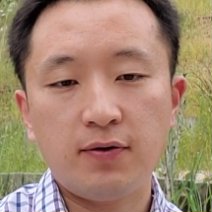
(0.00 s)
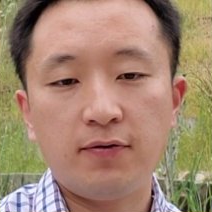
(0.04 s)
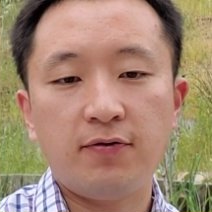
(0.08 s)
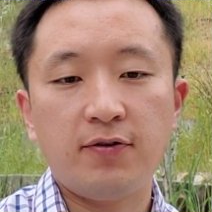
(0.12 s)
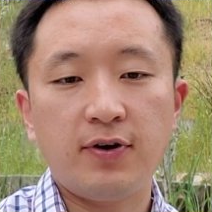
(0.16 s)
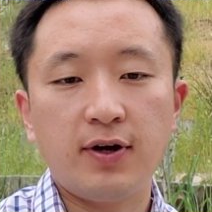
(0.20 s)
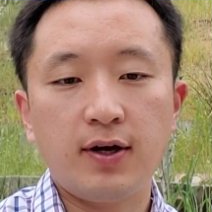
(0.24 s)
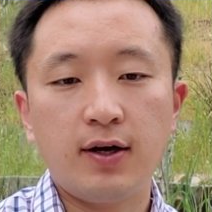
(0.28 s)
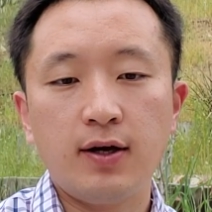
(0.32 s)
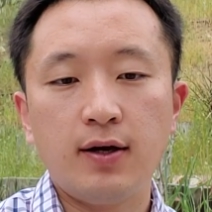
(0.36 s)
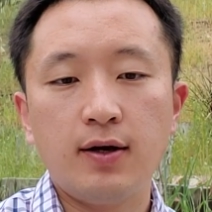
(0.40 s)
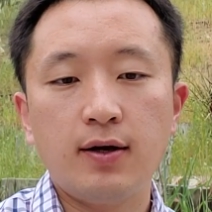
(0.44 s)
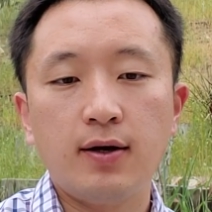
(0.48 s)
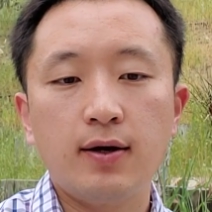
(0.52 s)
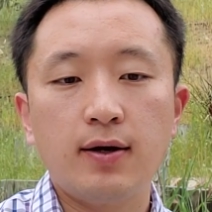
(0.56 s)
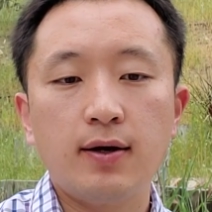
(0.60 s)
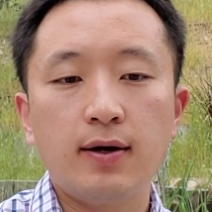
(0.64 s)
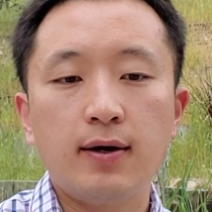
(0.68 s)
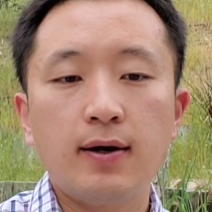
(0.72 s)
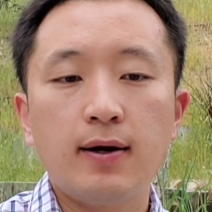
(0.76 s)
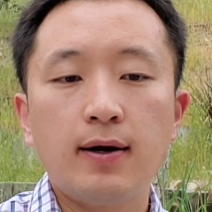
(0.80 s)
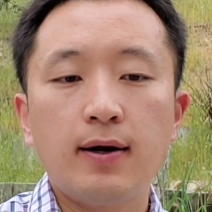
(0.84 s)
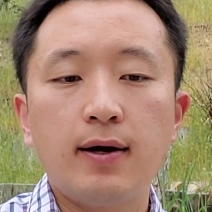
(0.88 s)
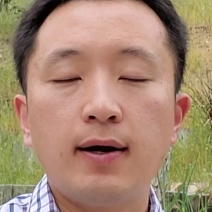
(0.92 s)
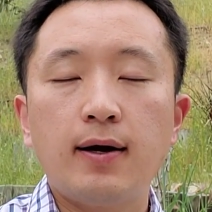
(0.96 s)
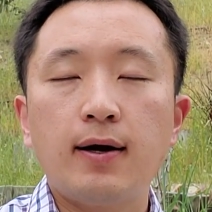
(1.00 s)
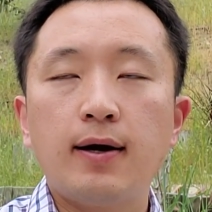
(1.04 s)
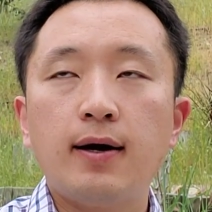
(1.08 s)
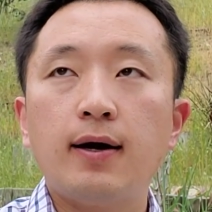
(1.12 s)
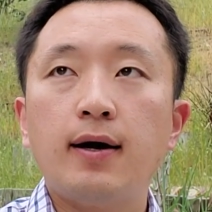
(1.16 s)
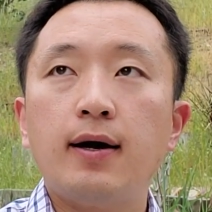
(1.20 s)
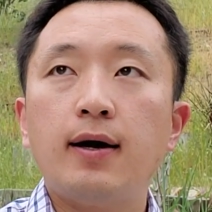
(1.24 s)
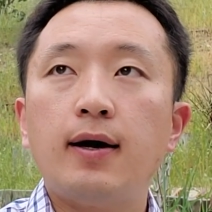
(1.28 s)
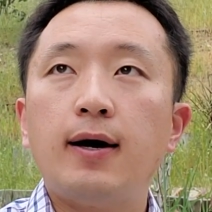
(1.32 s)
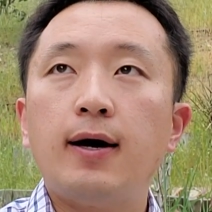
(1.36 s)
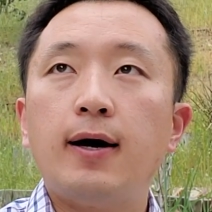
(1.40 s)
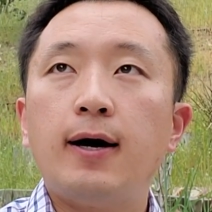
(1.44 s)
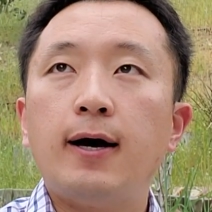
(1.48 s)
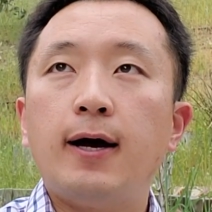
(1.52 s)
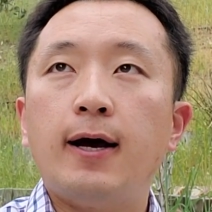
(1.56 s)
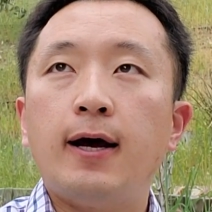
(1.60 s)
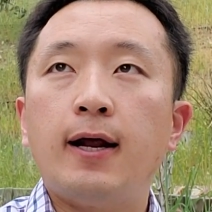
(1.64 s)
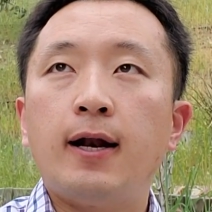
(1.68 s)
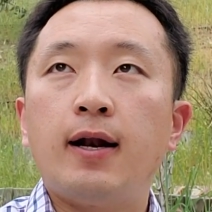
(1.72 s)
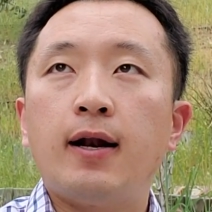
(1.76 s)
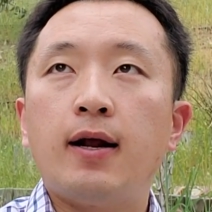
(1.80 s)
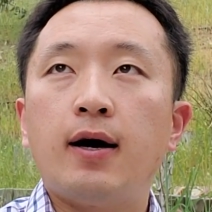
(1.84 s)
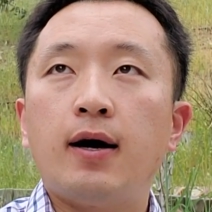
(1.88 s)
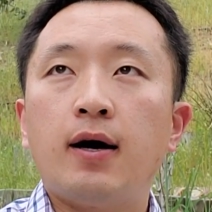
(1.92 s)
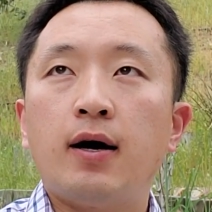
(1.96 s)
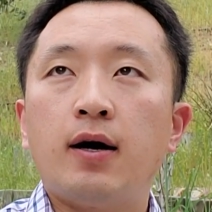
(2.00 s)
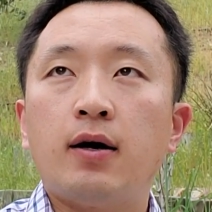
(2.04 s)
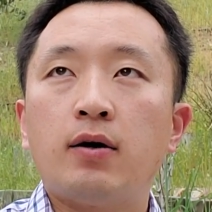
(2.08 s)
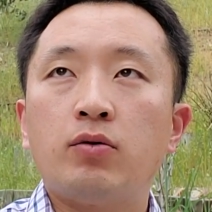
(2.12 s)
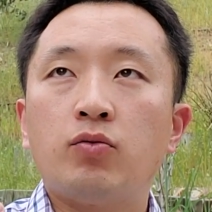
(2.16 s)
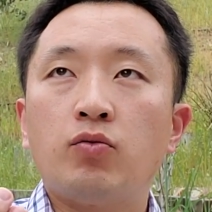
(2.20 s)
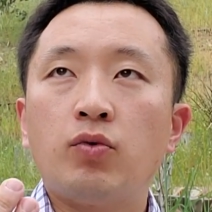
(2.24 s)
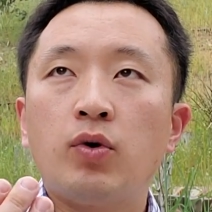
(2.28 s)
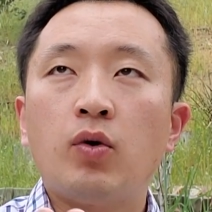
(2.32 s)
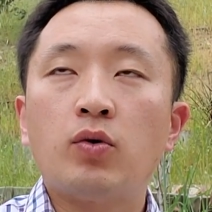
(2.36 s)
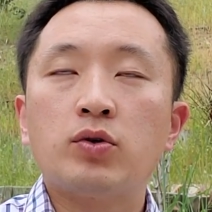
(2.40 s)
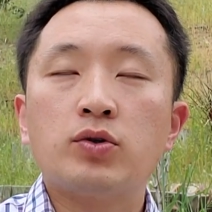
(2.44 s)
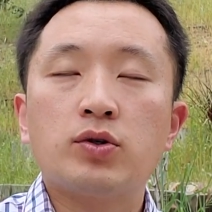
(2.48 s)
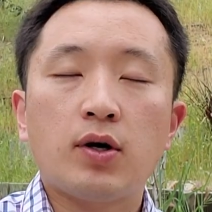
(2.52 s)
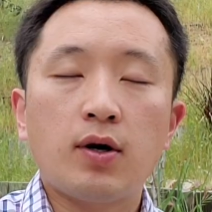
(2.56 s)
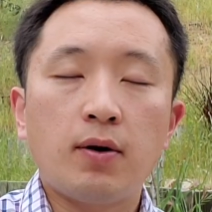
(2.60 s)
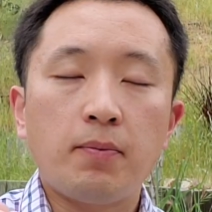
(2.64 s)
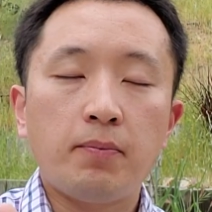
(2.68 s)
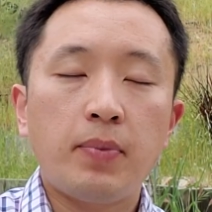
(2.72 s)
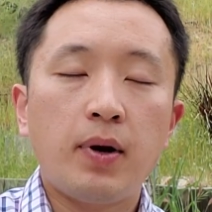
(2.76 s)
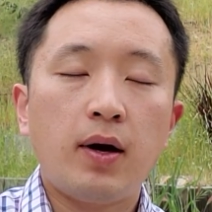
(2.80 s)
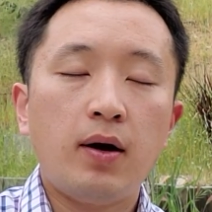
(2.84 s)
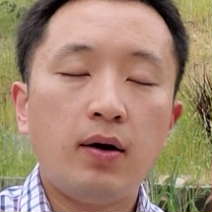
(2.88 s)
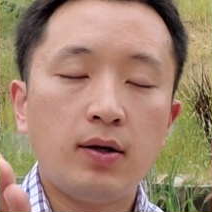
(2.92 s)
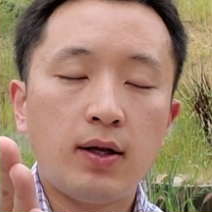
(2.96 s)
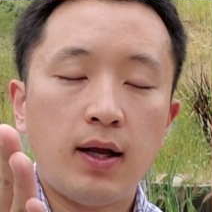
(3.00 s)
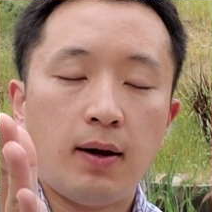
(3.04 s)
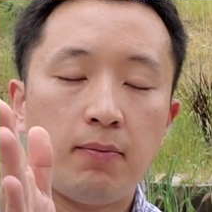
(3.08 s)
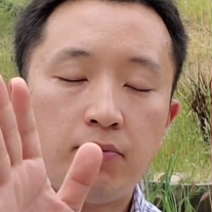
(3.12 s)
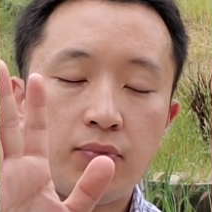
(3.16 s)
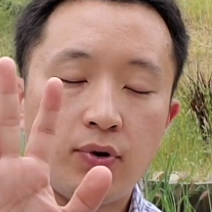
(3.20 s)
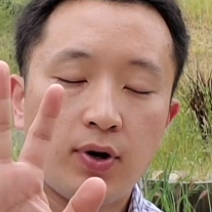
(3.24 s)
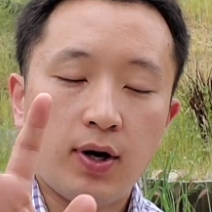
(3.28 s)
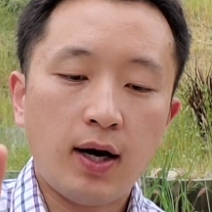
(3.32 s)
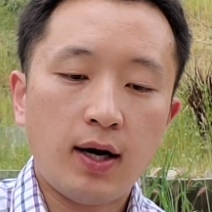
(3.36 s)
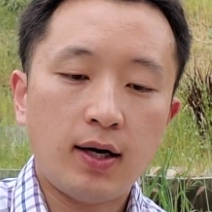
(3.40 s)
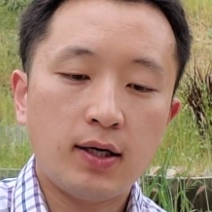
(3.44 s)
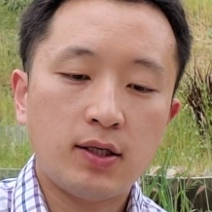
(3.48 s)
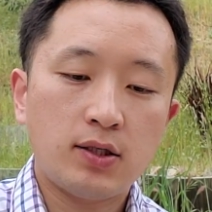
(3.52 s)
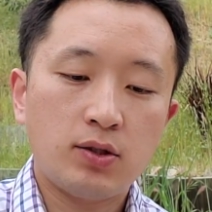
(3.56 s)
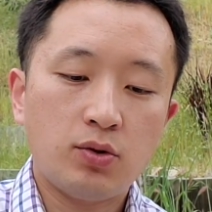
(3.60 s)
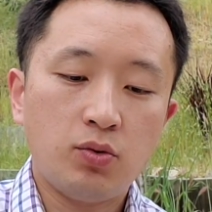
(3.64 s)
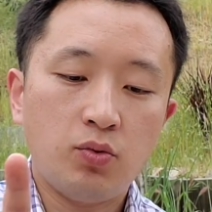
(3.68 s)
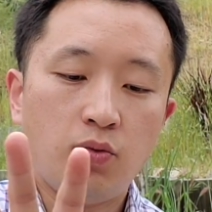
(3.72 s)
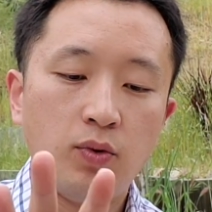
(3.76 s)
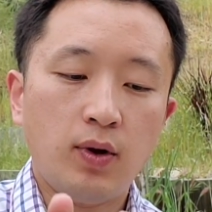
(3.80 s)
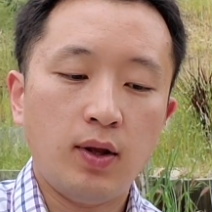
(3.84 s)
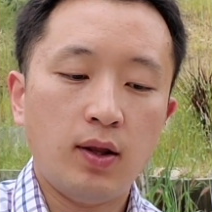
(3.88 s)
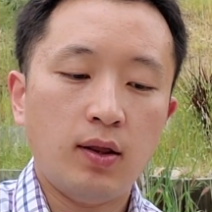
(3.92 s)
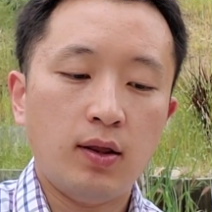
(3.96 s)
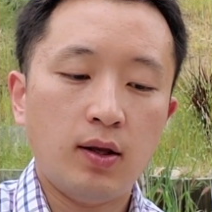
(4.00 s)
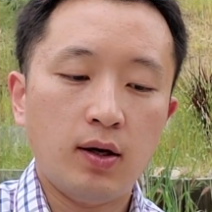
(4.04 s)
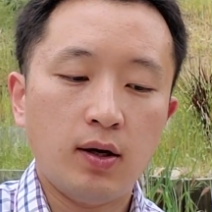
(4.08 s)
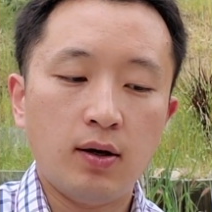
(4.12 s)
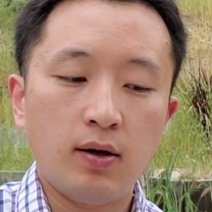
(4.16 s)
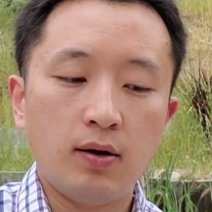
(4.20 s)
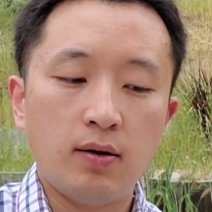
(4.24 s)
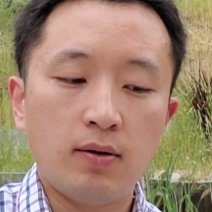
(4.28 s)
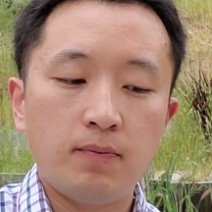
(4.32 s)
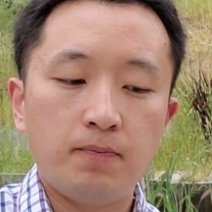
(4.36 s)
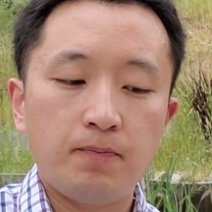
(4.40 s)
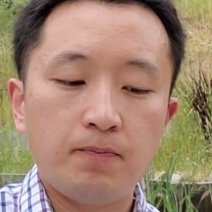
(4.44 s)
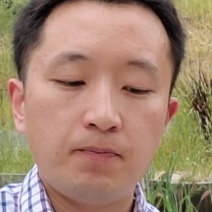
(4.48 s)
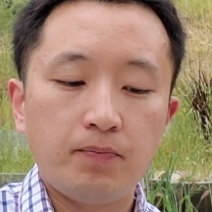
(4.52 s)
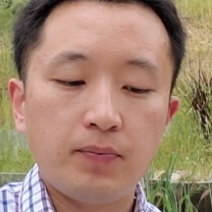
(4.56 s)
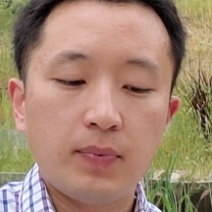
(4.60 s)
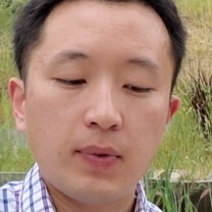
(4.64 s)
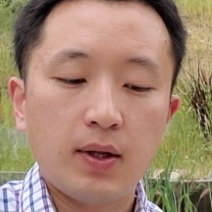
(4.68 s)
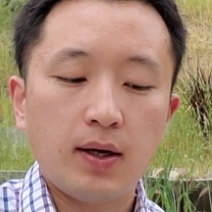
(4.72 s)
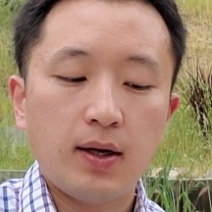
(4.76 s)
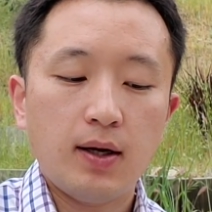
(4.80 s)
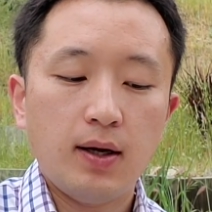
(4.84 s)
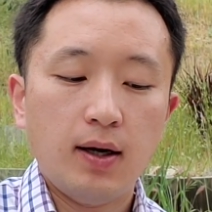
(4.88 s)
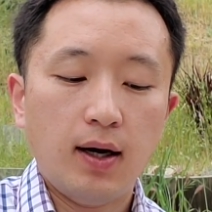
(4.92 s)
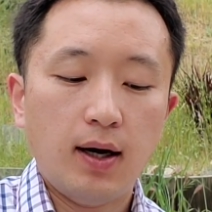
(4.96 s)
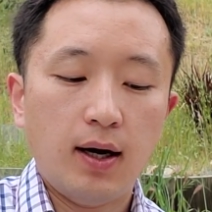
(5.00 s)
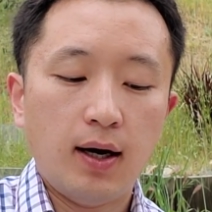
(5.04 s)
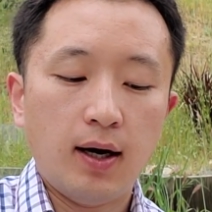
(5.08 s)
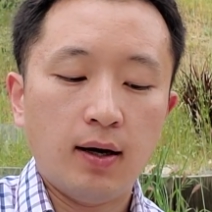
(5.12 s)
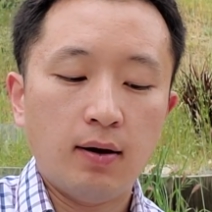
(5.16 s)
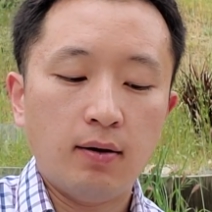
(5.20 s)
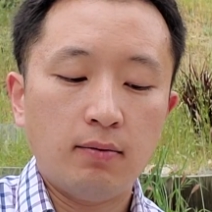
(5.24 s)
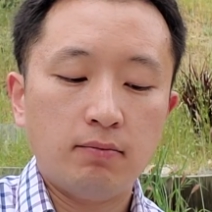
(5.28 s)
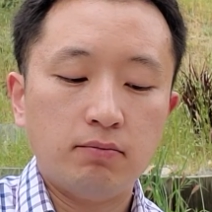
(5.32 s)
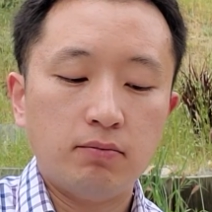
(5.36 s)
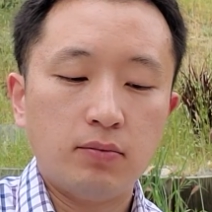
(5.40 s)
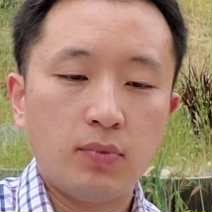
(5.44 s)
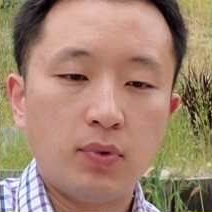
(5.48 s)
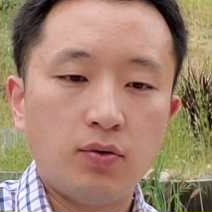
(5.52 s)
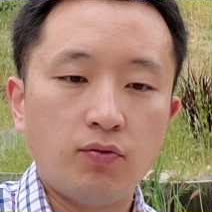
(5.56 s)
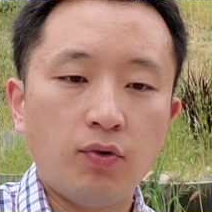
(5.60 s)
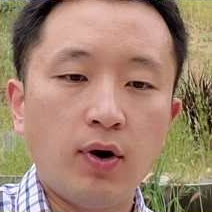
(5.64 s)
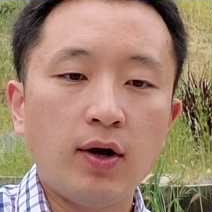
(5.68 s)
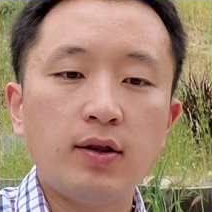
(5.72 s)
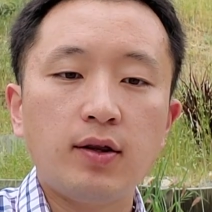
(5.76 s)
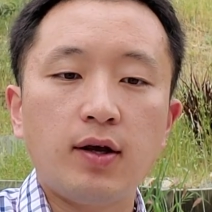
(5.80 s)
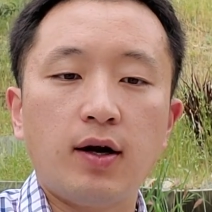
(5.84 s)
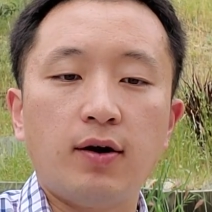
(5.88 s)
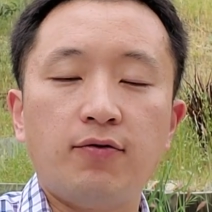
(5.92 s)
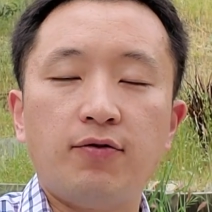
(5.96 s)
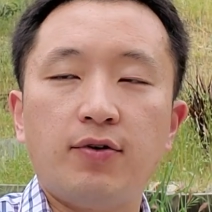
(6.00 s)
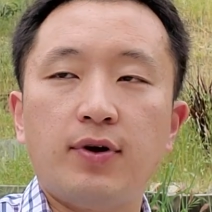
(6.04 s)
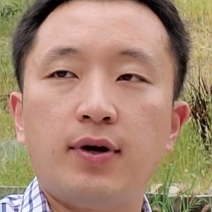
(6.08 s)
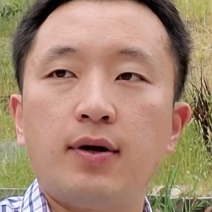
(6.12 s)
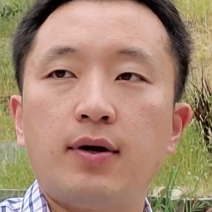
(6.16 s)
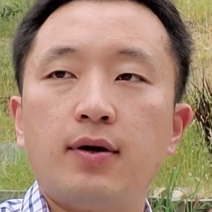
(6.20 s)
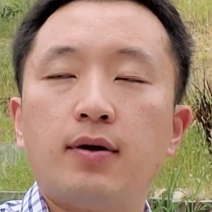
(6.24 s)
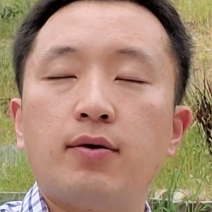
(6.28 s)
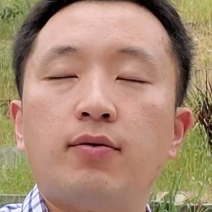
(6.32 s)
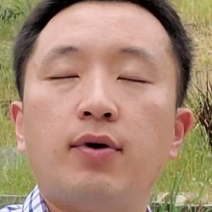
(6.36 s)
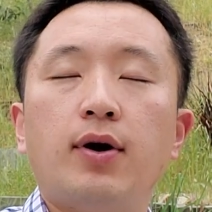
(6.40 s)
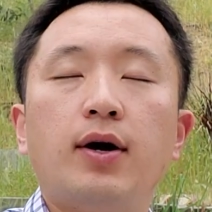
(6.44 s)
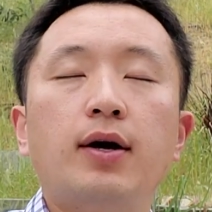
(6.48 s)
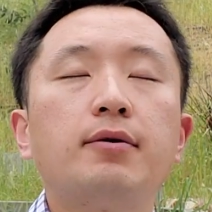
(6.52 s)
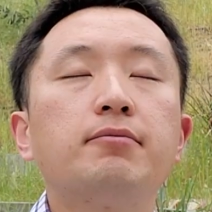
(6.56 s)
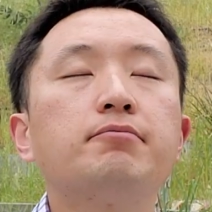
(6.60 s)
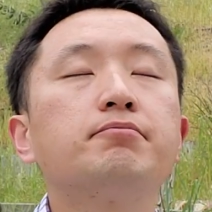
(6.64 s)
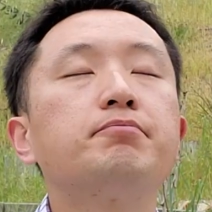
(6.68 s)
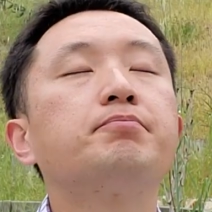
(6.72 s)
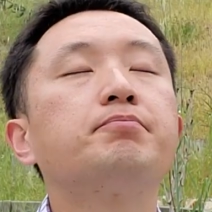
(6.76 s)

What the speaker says: fee, and we also compare that price with the rental fee, right?